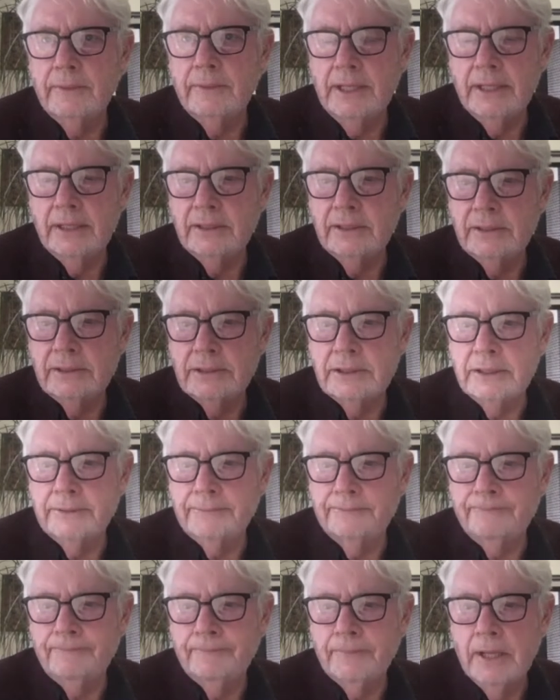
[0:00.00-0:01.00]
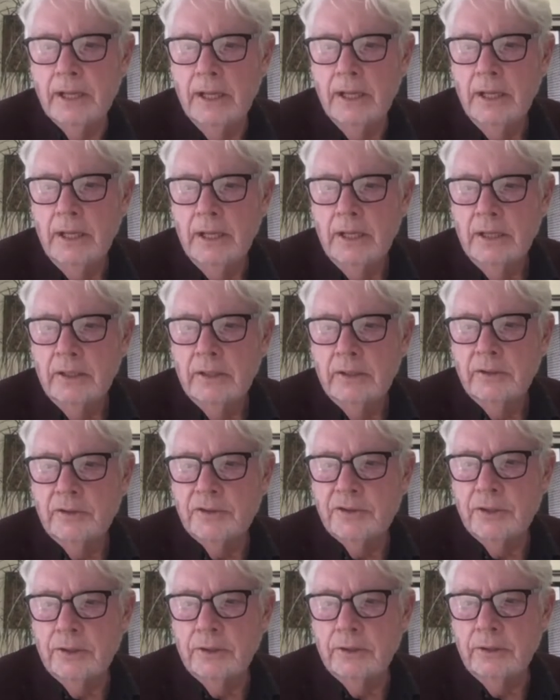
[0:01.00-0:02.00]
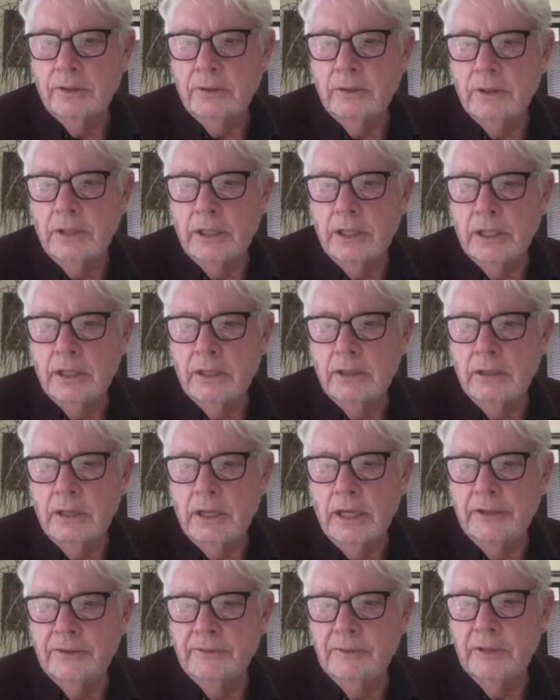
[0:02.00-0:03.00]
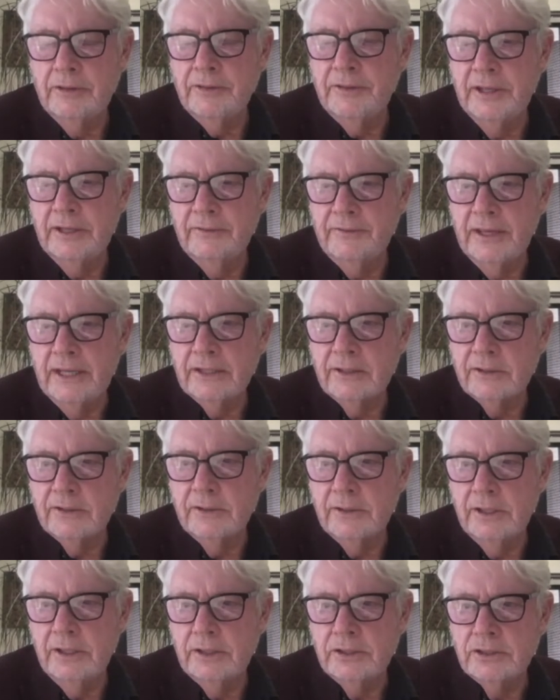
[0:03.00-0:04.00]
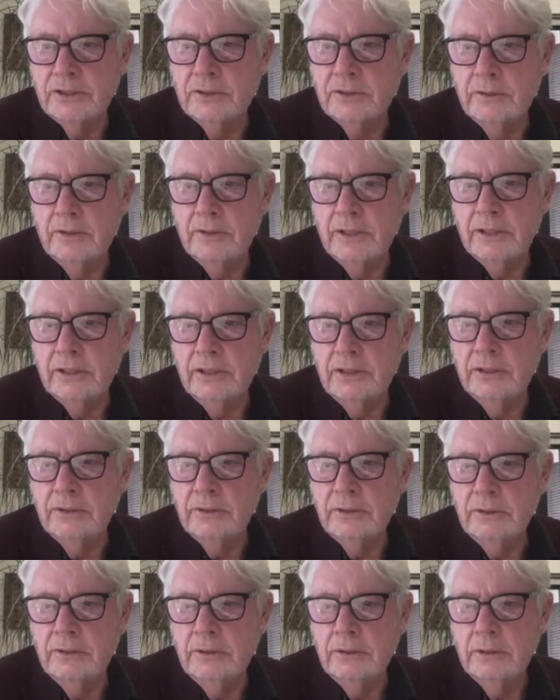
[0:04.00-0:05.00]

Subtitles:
And so I think that's the issue, that you